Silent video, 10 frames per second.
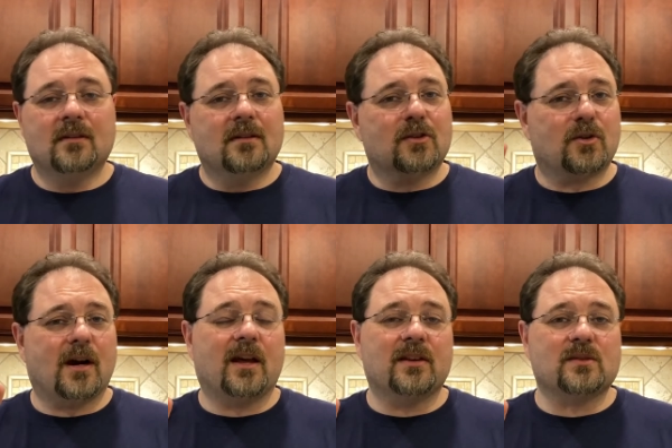
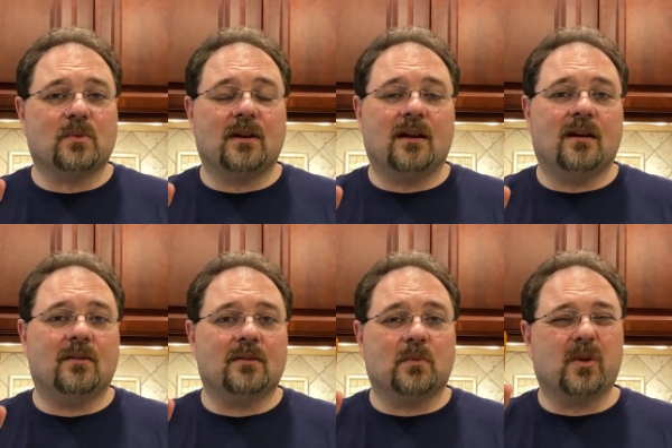try this one
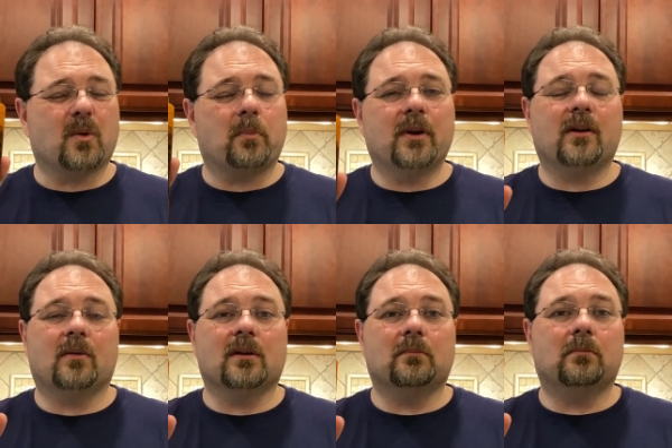out. We're going to put it
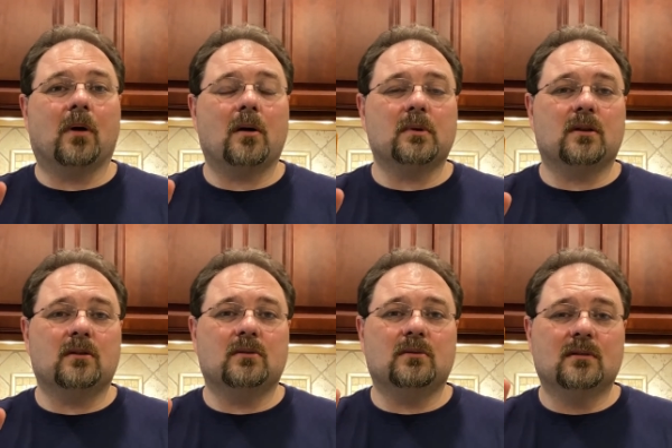on a
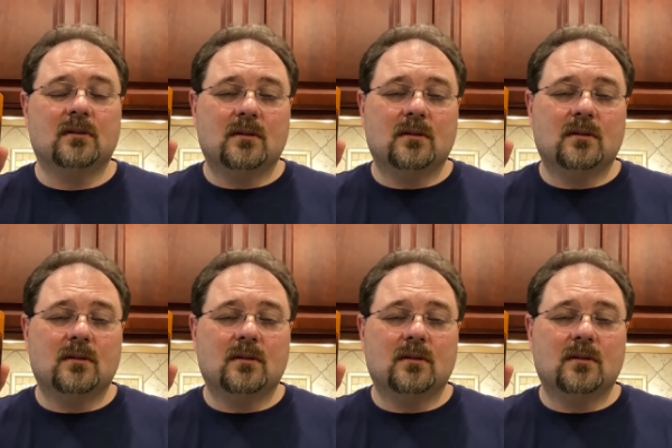barbecue